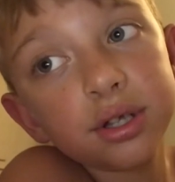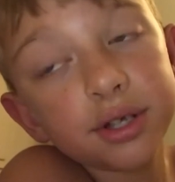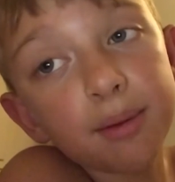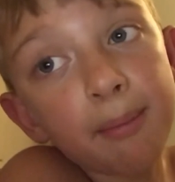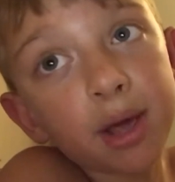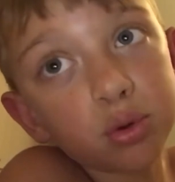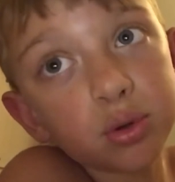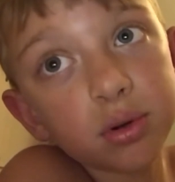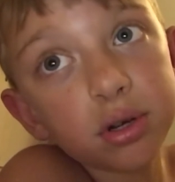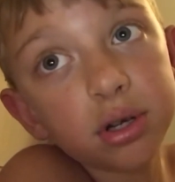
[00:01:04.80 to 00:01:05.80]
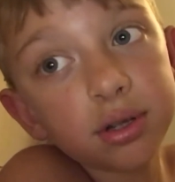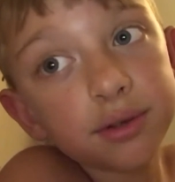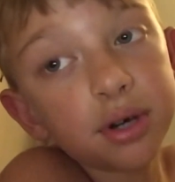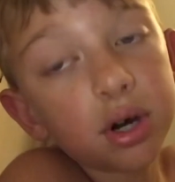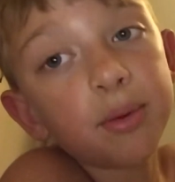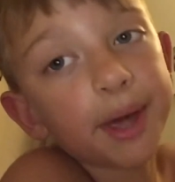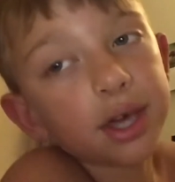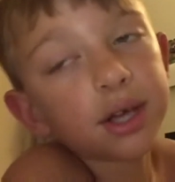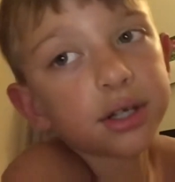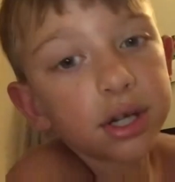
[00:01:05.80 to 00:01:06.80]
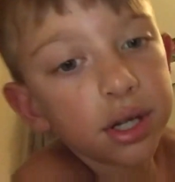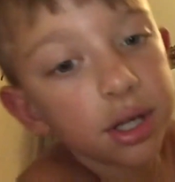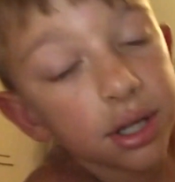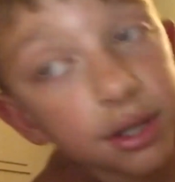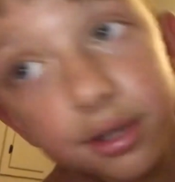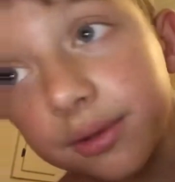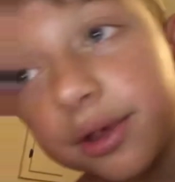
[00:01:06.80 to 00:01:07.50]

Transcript: Michael Jordan? Oh my. So I t-